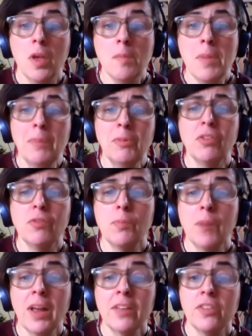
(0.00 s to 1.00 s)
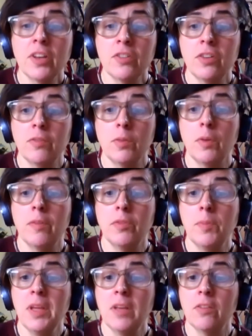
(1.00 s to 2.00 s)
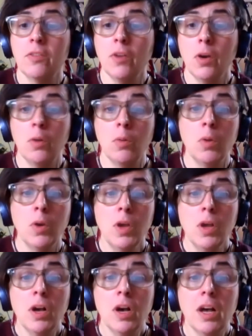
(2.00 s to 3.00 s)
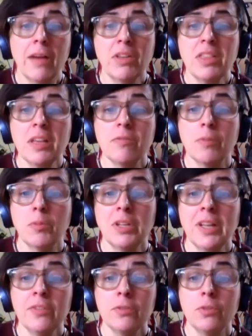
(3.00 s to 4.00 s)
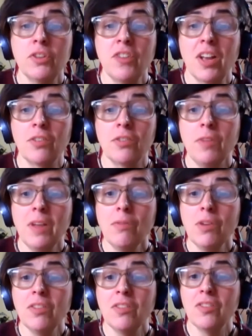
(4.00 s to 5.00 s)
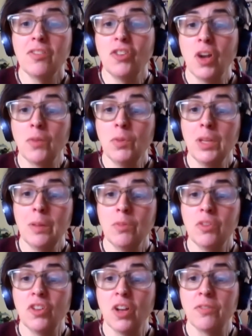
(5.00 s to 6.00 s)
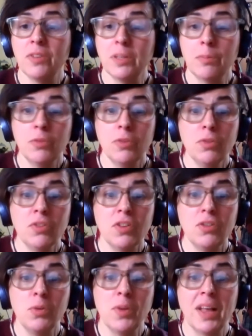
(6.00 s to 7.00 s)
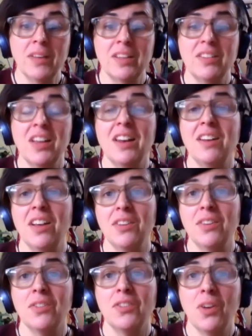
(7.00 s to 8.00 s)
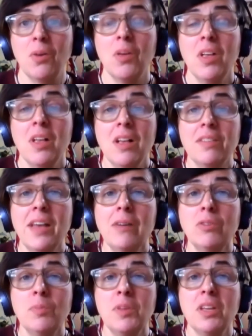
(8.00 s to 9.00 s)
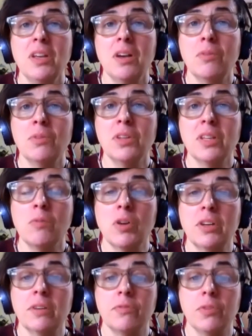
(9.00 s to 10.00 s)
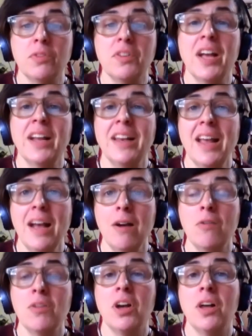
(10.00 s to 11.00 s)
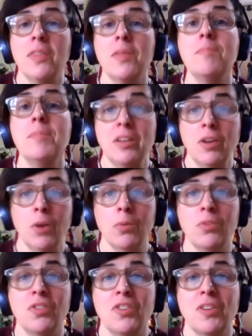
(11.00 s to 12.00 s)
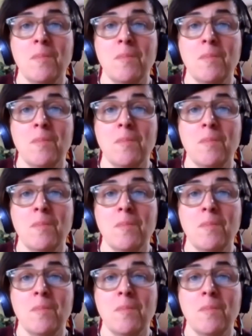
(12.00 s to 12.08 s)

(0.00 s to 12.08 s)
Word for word: Members of the brass section of the of the PSO, uh, everything from classical to jazz favorites: John Williams, John Philip Sousa, Duke Ellington, and others. So that will be a really wonderful night out on the mid coast.